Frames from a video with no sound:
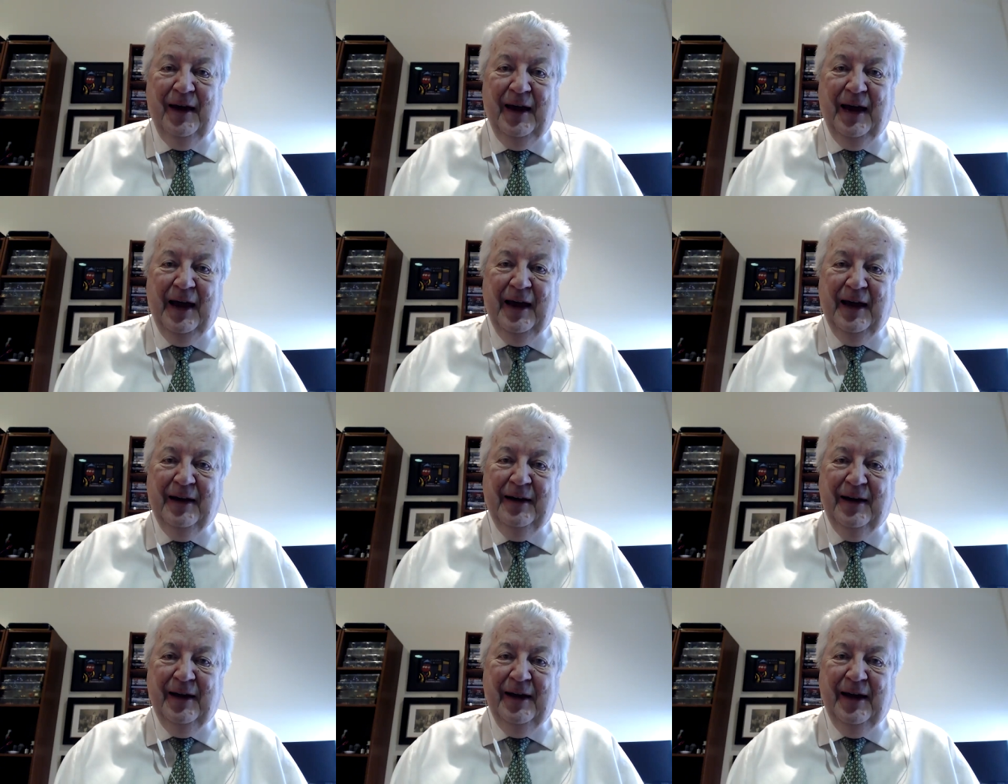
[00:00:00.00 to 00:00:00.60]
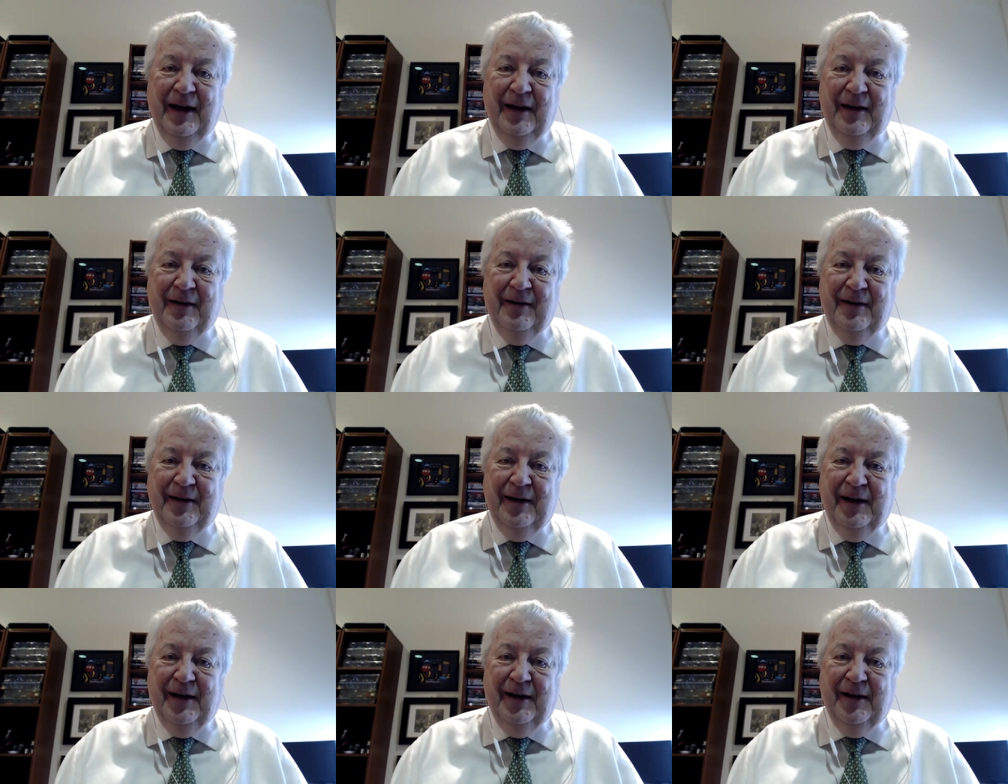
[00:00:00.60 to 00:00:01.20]
And
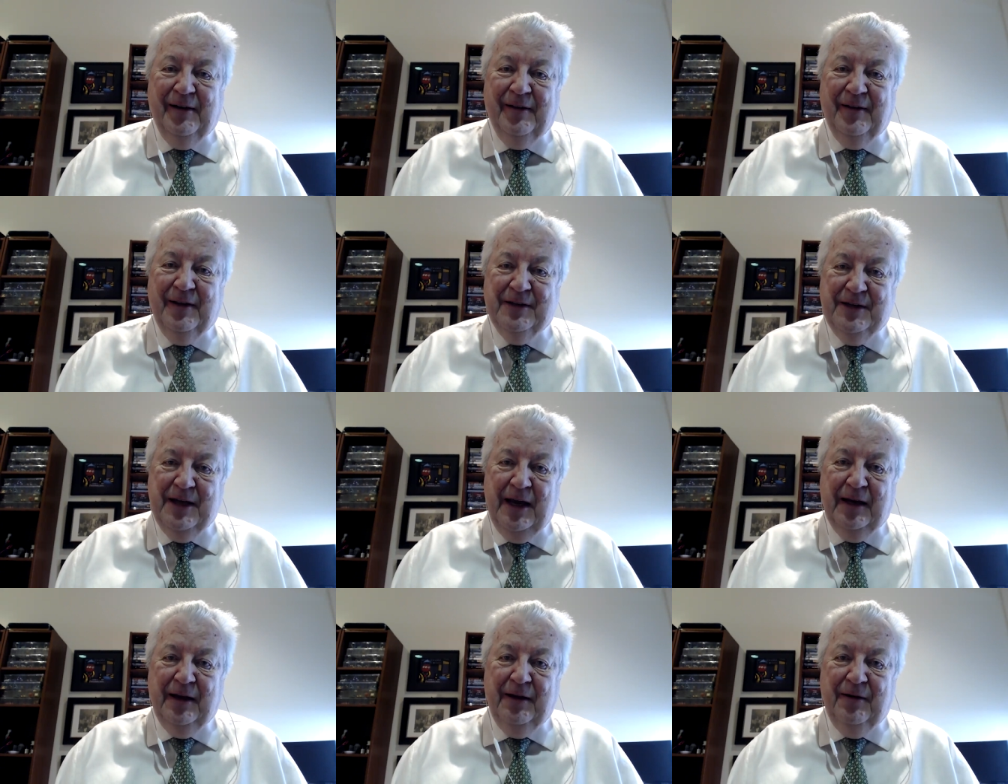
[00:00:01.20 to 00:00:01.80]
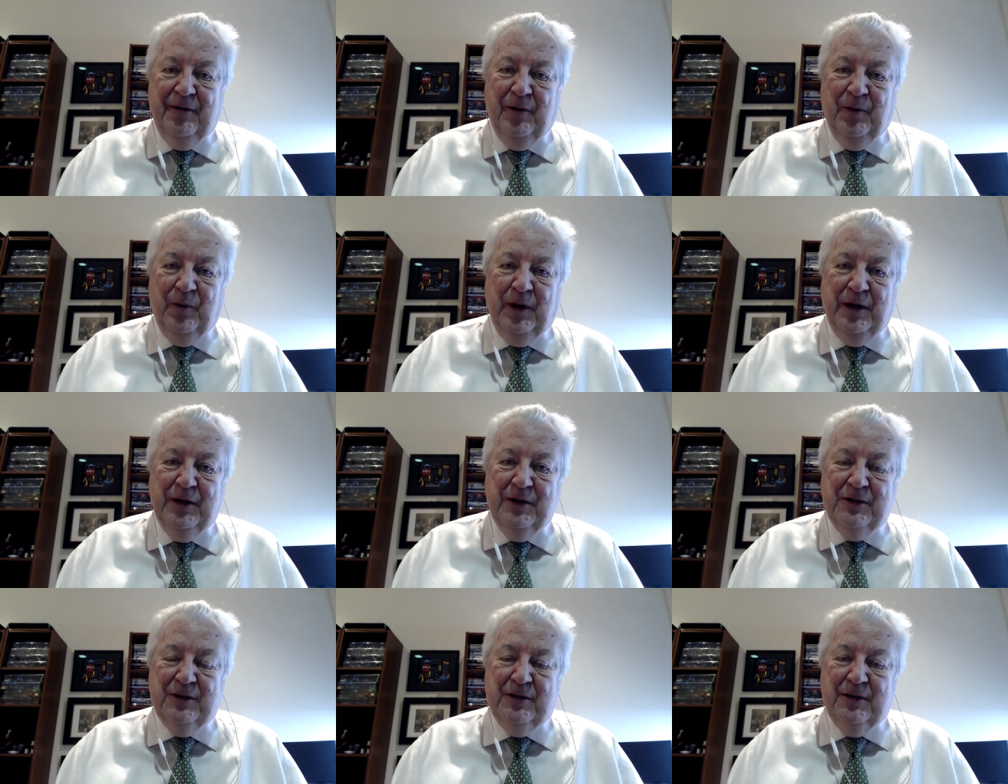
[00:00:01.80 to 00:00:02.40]
the second
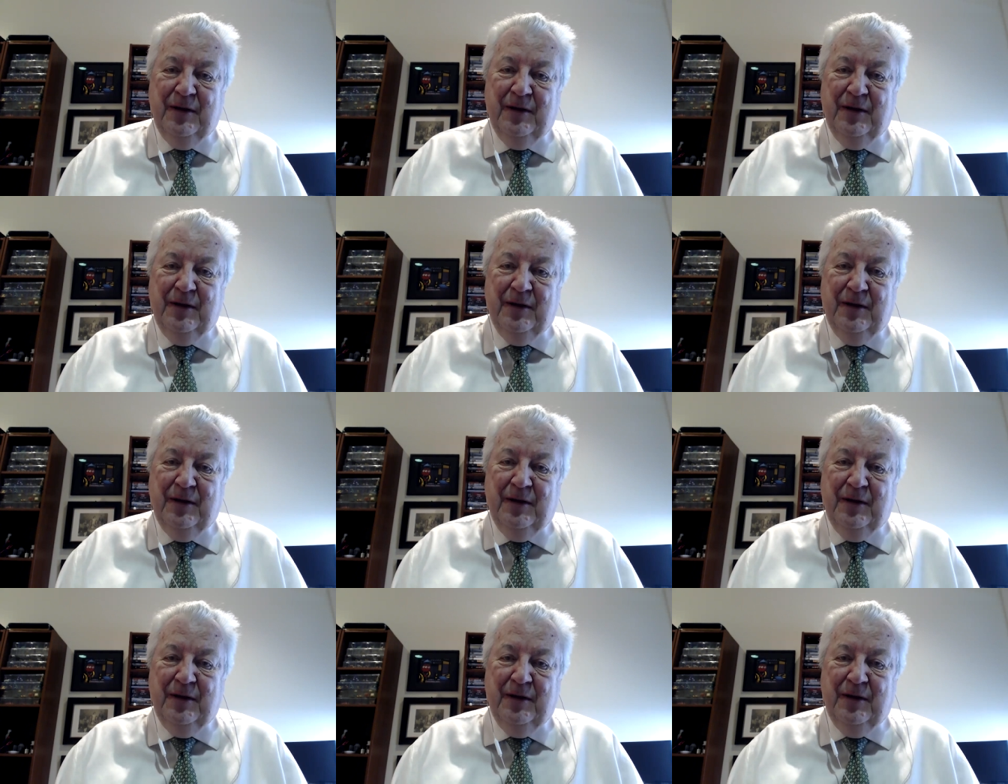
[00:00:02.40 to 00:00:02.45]
was